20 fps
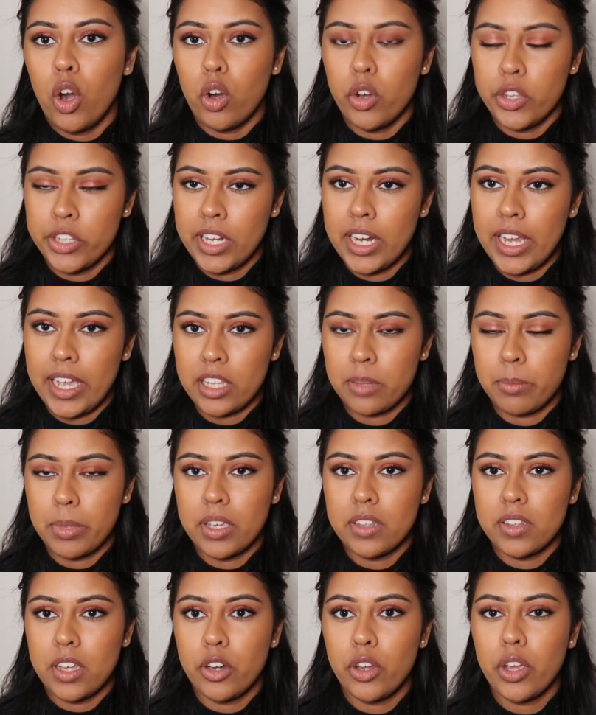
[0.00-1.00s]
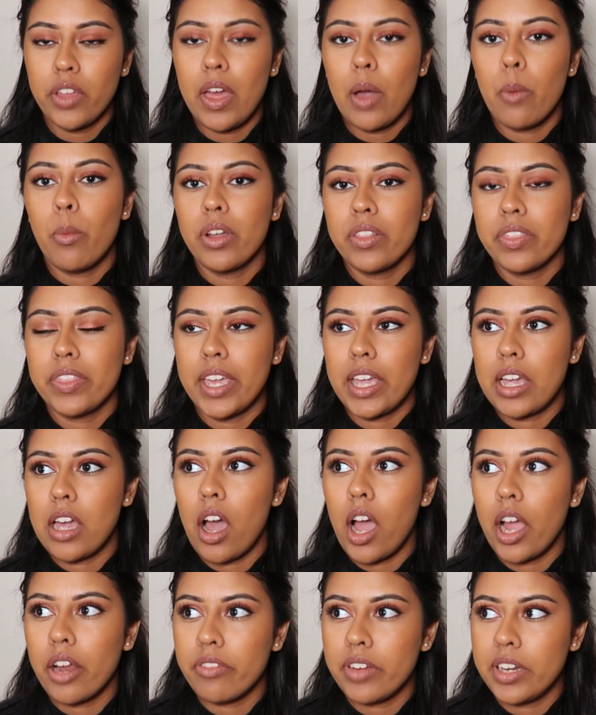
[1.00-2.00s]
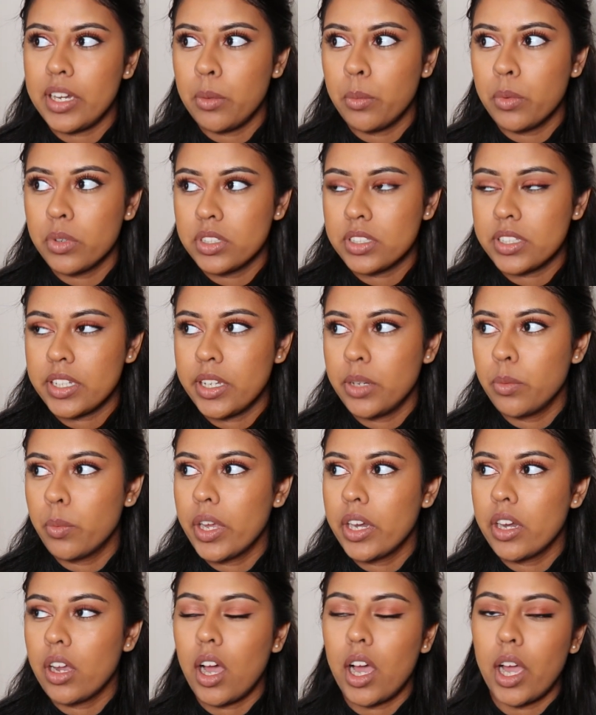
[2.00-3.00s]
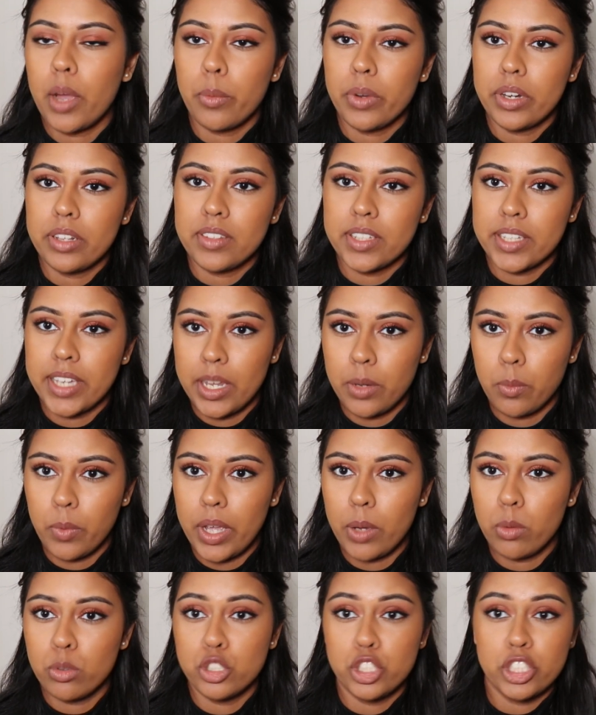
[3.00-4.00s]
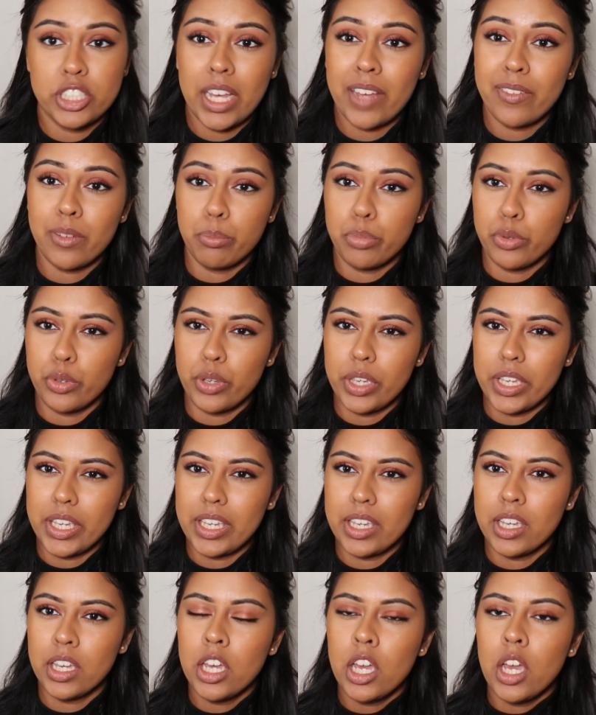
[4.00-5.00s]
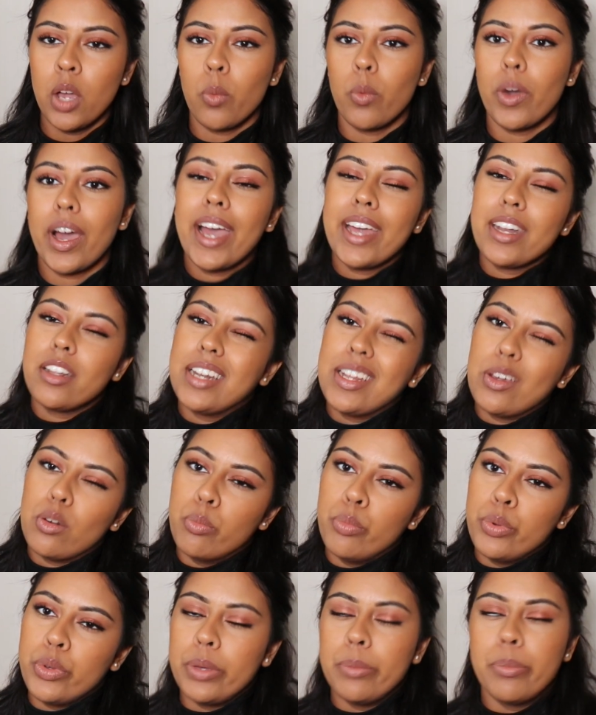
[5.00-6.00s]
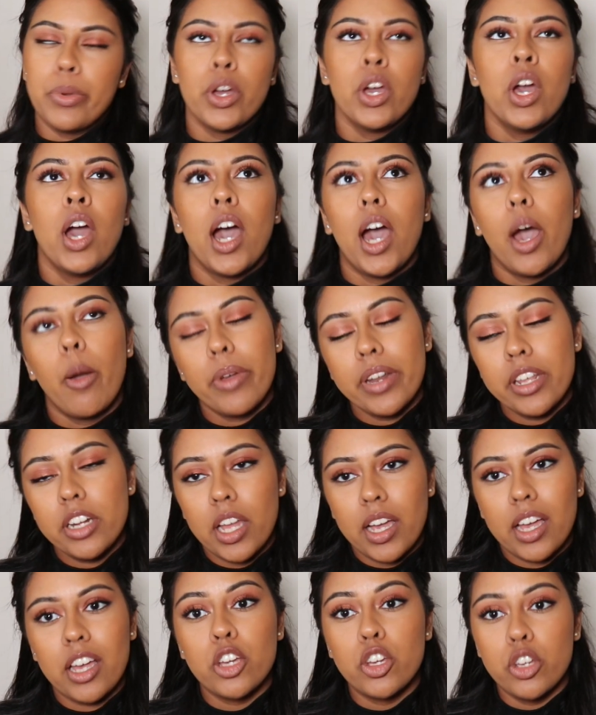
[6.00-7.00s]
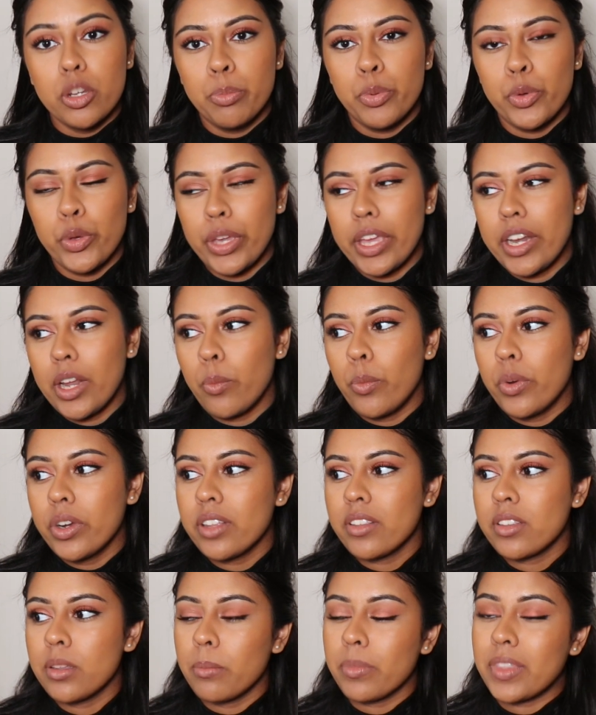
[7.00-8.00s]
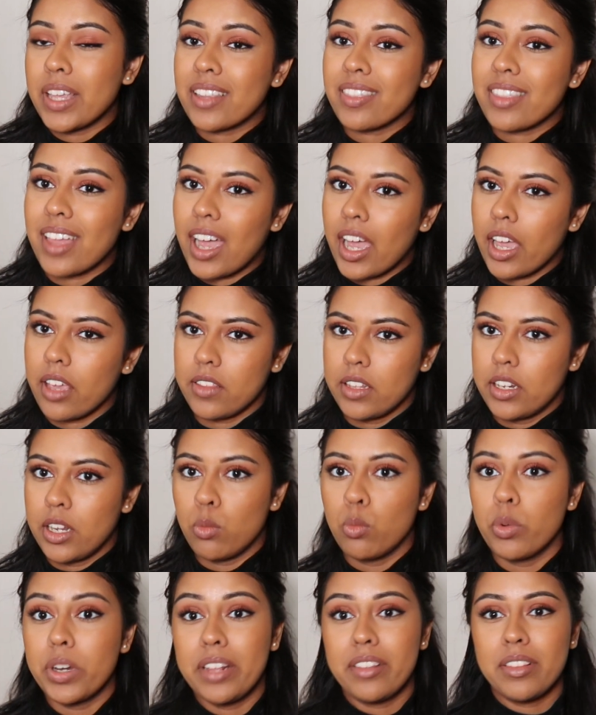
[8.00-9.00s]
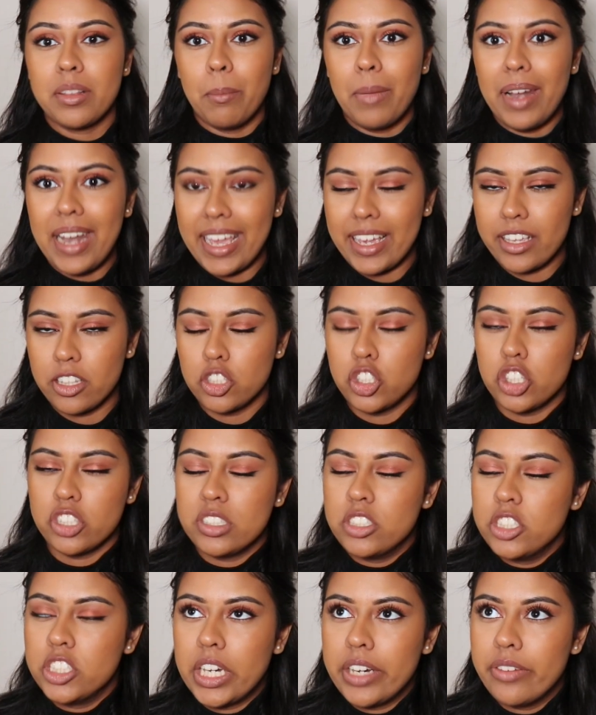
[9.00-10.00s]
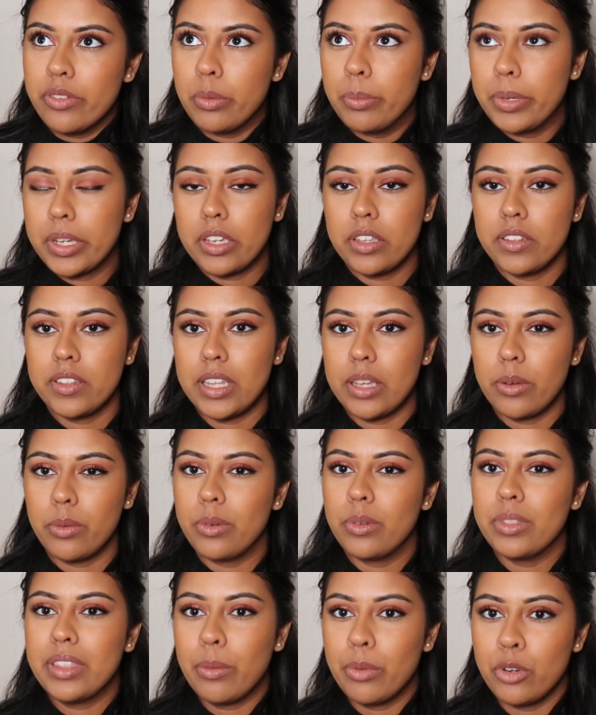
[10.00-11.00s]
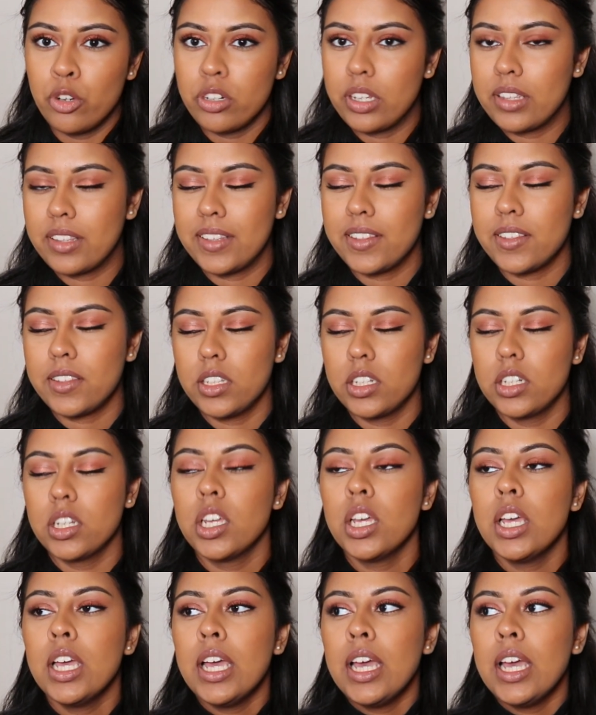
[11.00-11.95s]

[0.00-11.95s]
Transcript: on your legs, because I know that one thing I really wanted when I wanted to gain weight was just have a booty. Well, I had a little booty, but I wanted like a good booty, and I wanted some thick thighs, and I wanted some legs just in general, because they were non-existent.